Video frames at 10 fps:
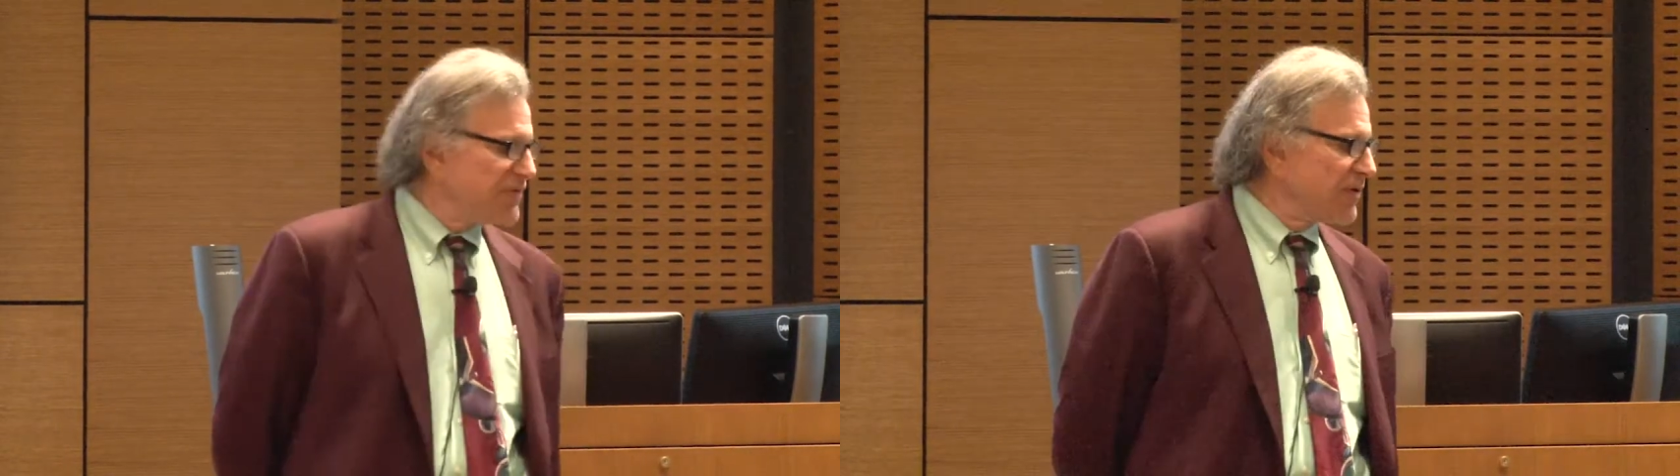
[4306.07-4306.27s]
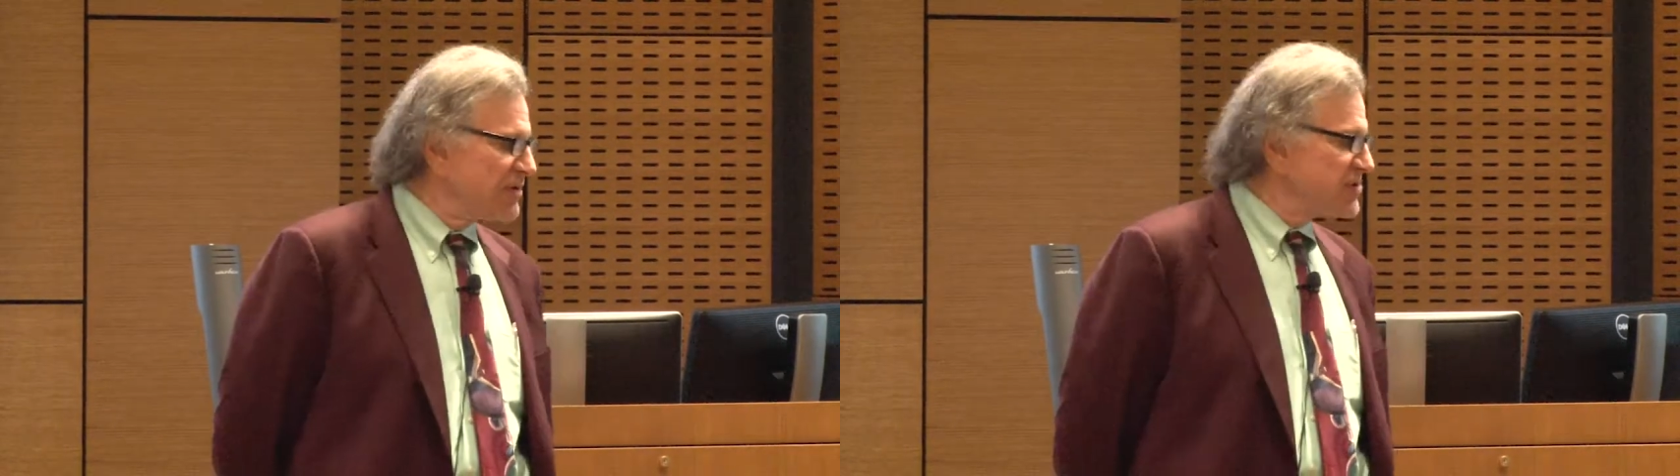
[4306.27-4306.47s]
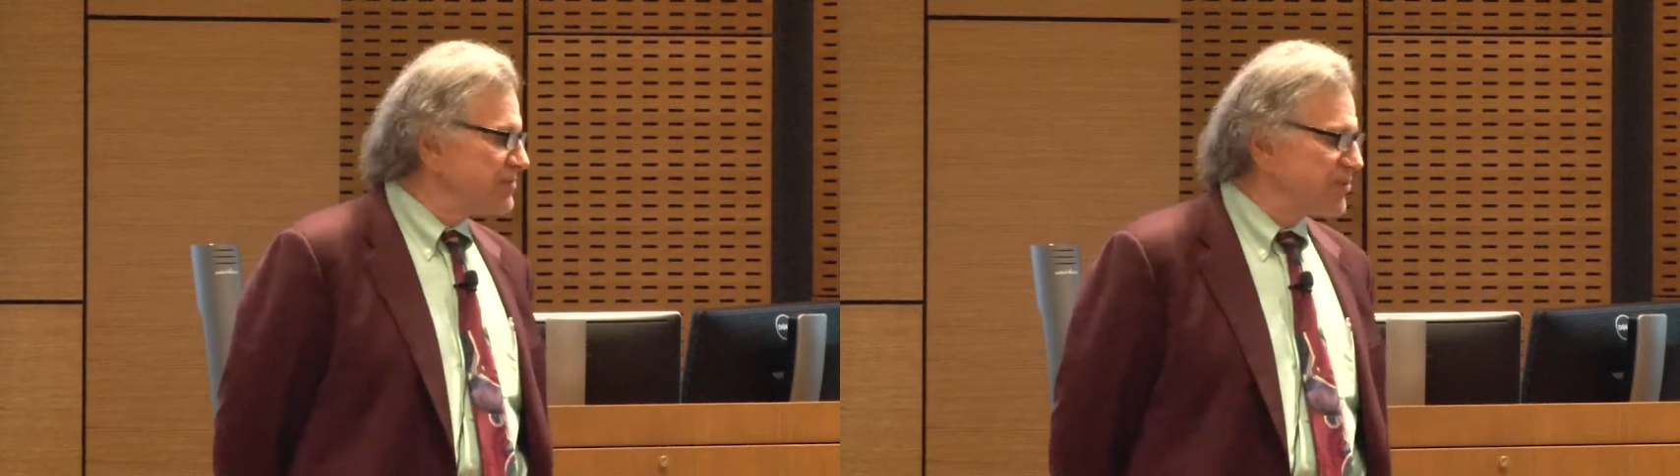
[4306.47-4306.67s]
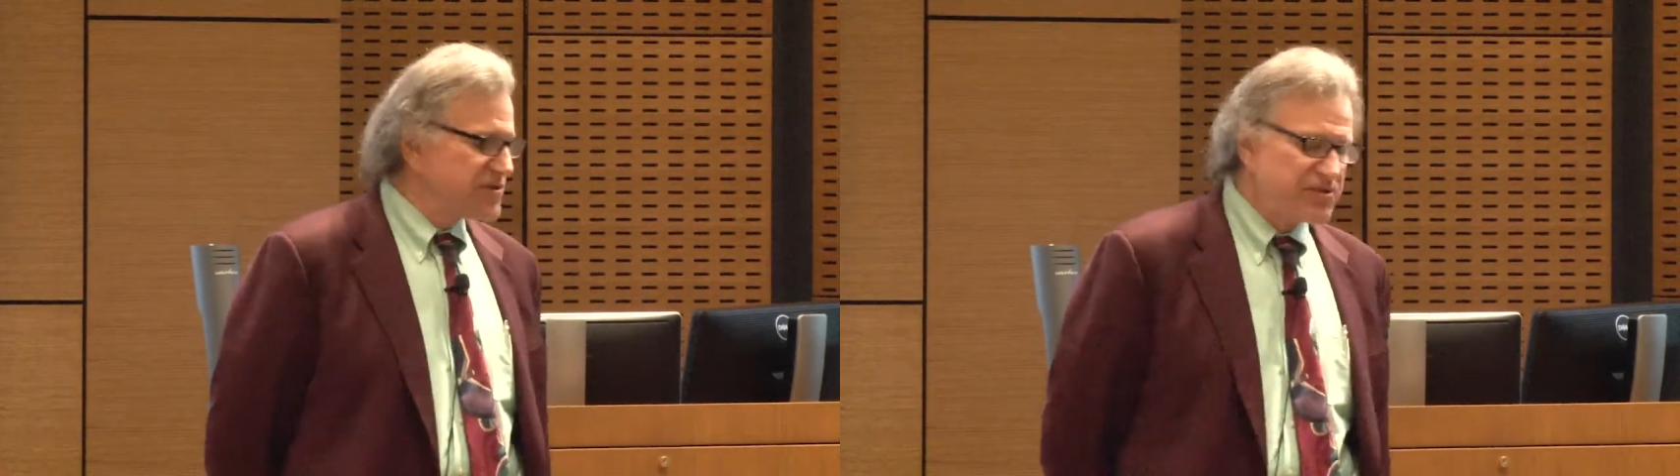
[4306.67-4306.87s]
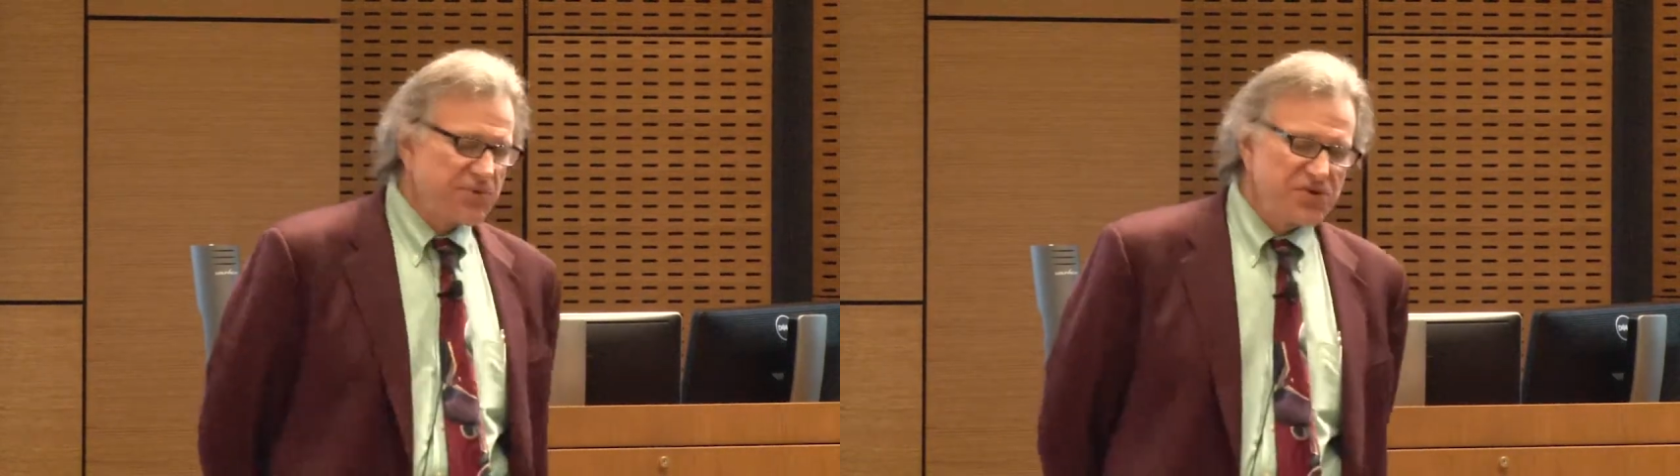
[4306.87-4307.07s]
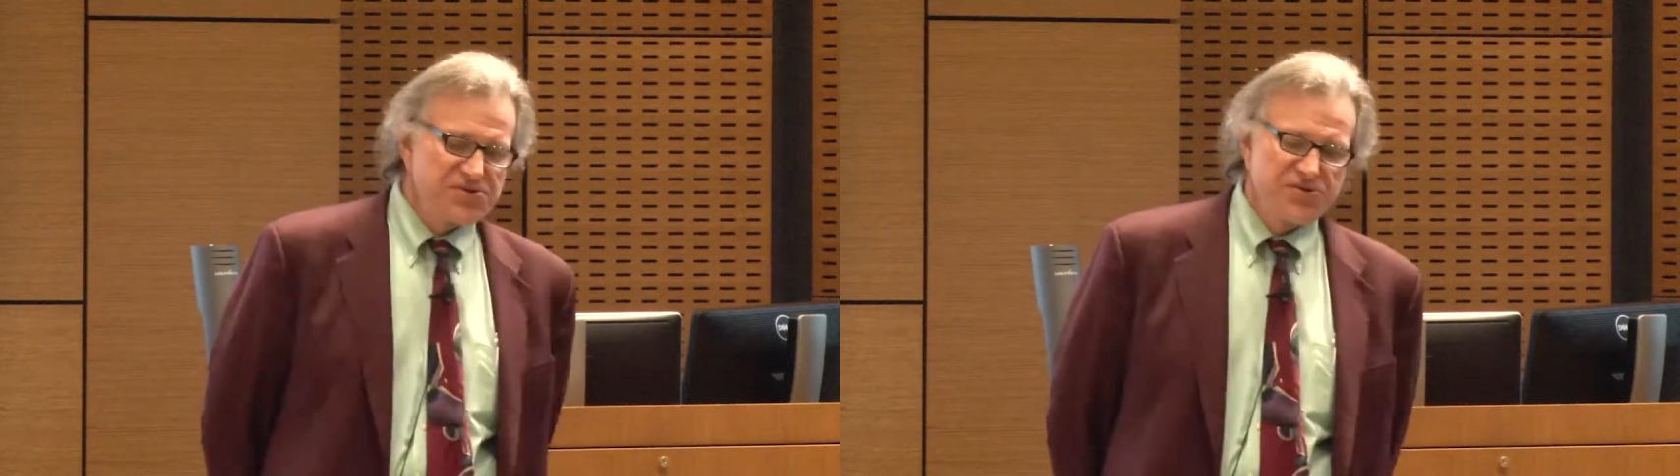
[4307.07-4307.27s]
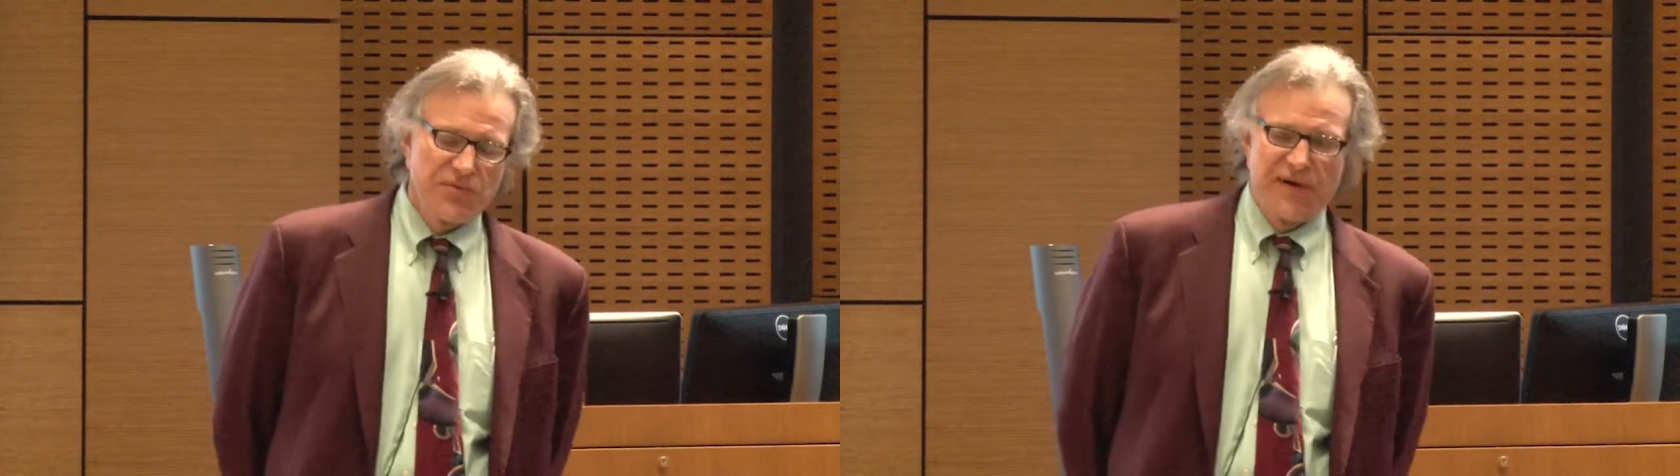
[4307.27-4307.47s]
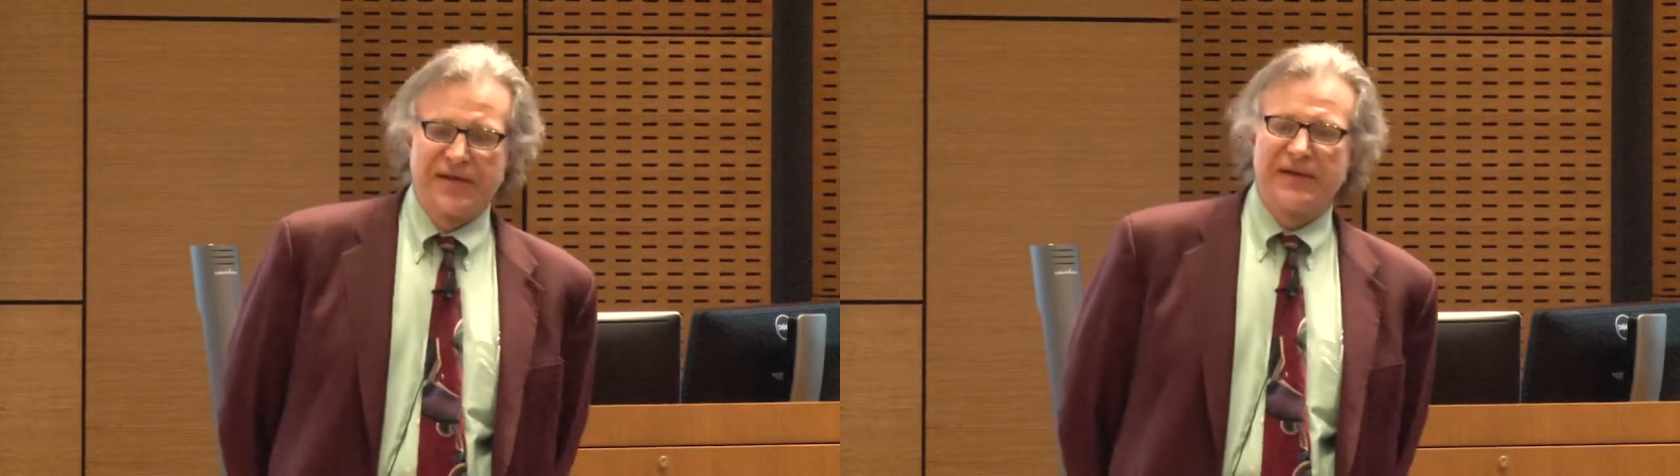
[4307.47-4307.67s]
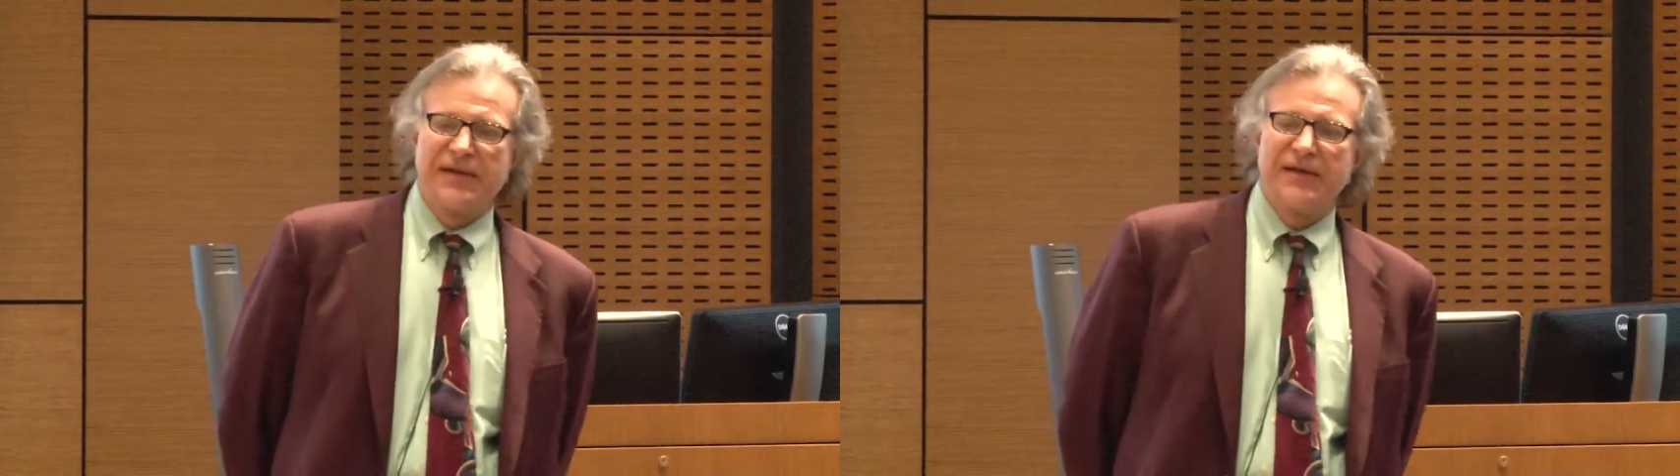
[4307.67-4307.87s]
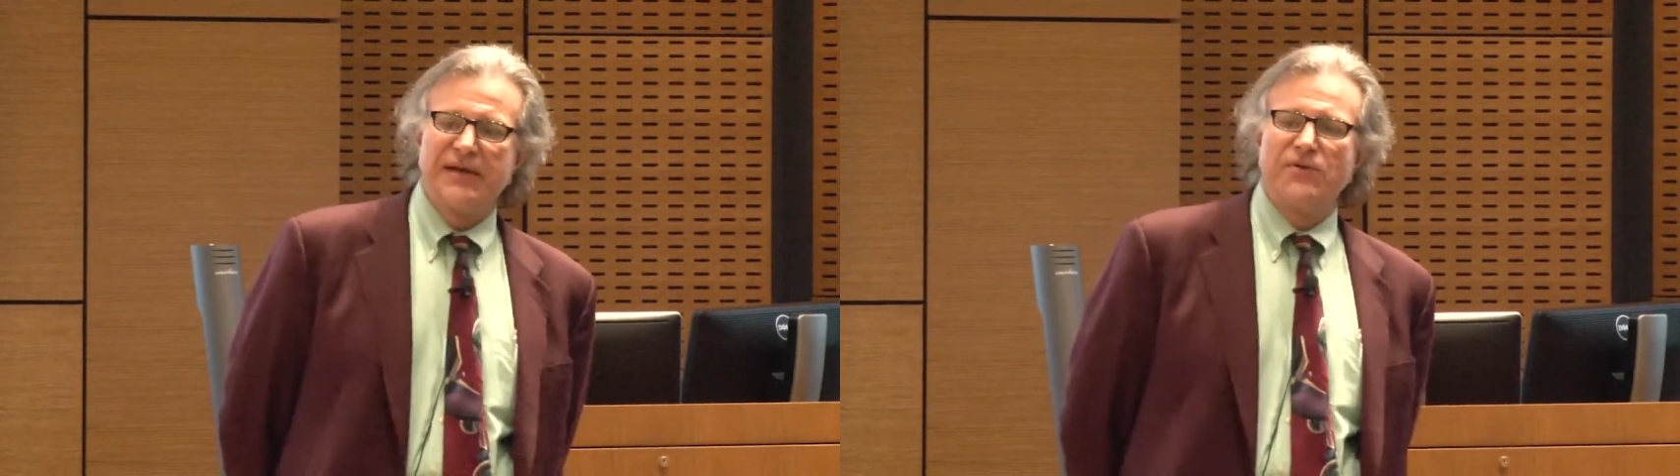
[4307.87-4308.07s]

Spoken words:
forward some principles to regulate.